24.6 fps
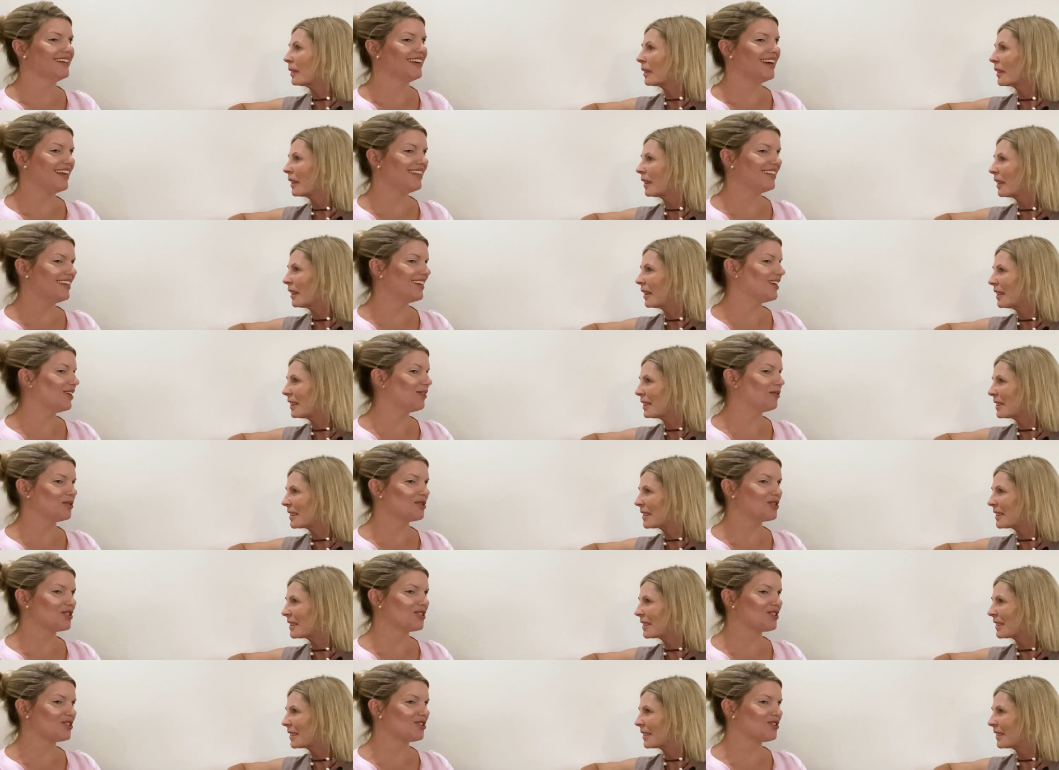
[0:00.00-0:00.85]
Speaker 1: and then yes. I
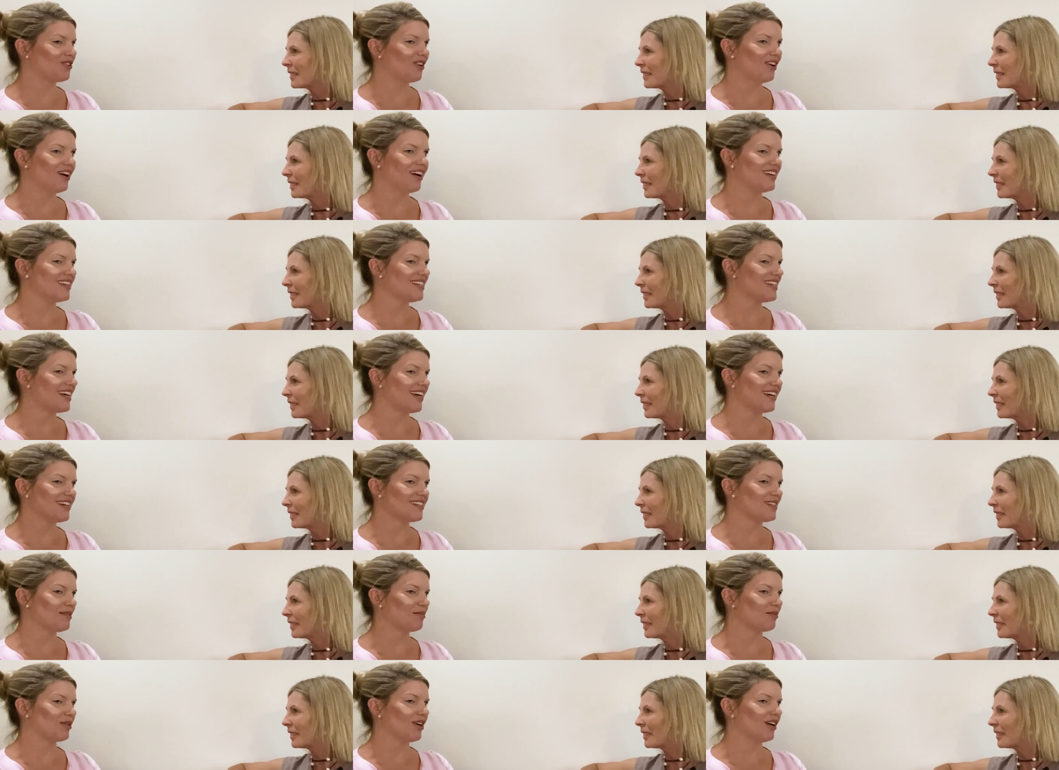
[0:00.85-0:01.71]
would just try and
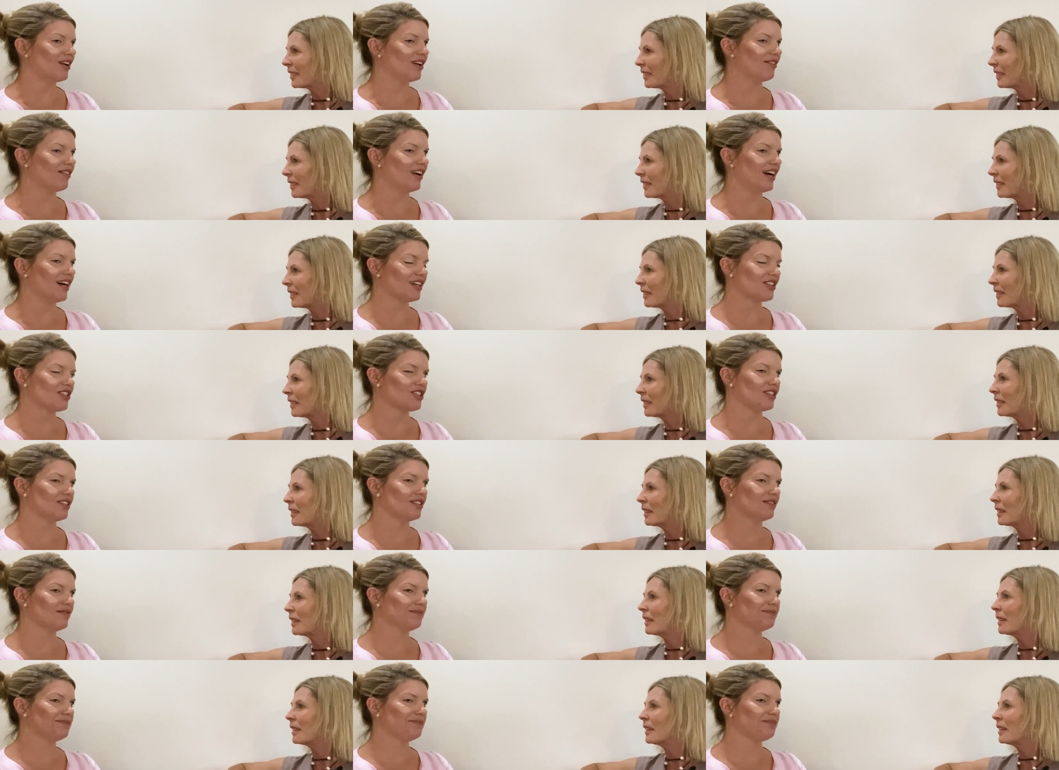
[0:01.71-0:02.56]
take some kind of
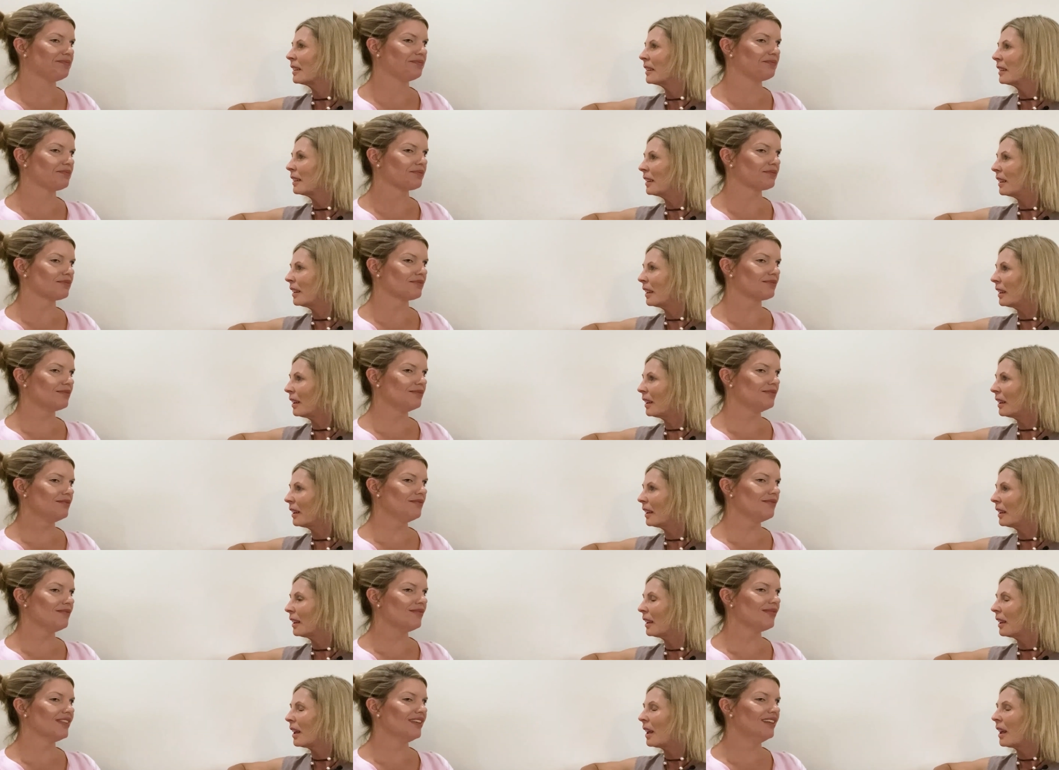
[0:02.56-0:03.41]
action.
Speaker 2: Yeah.
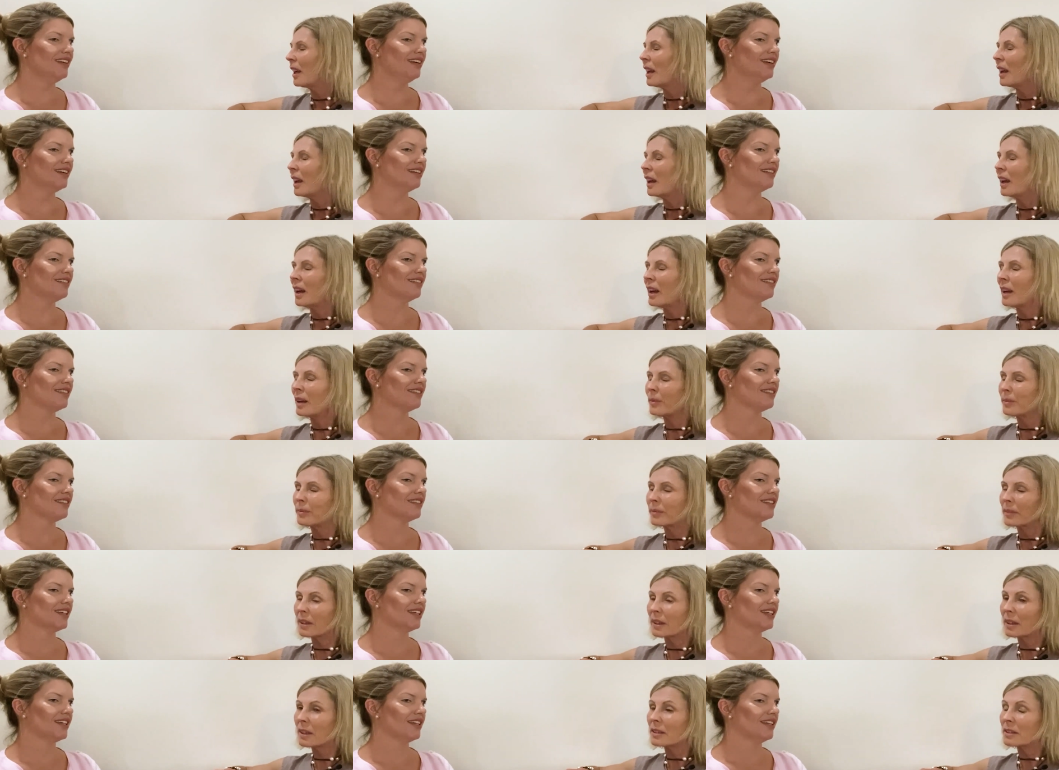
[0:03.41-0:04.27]
Yeah.
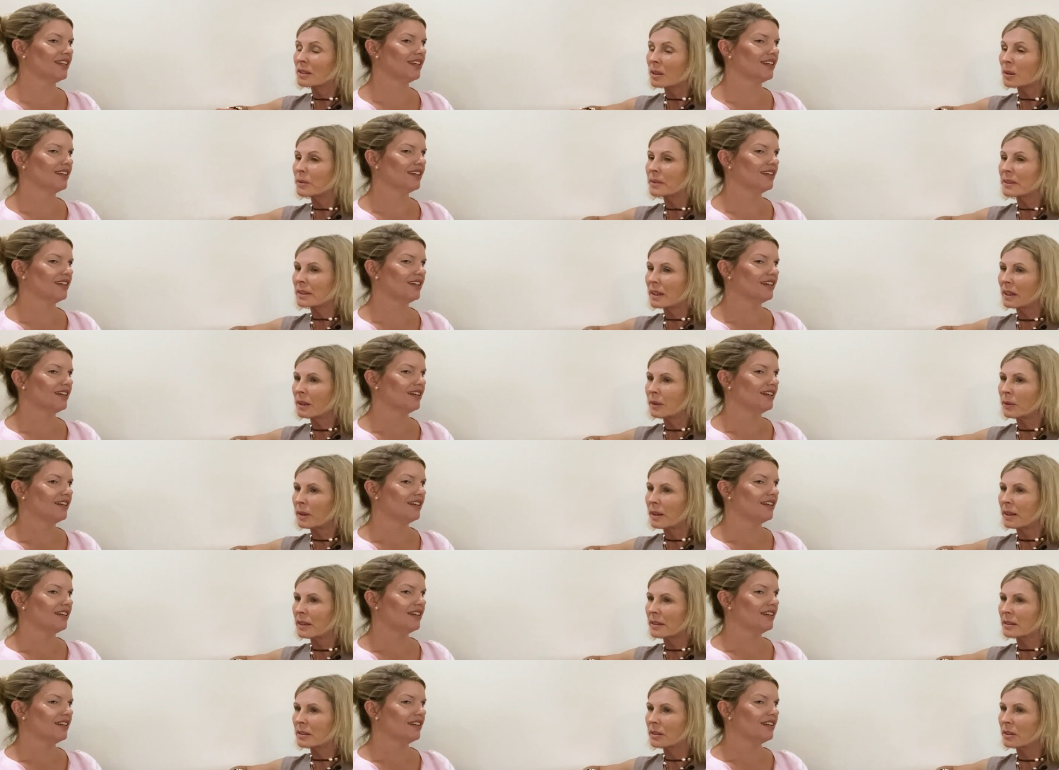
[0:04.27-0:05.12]
Um, because I was going to
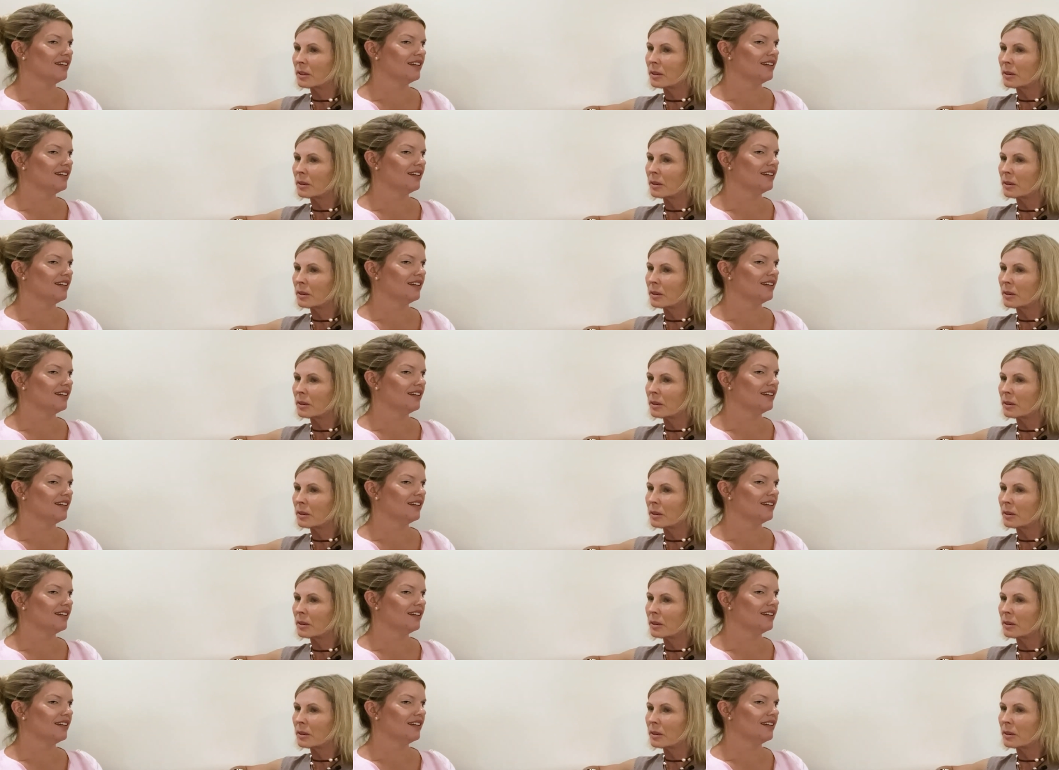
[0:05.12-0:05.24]
ask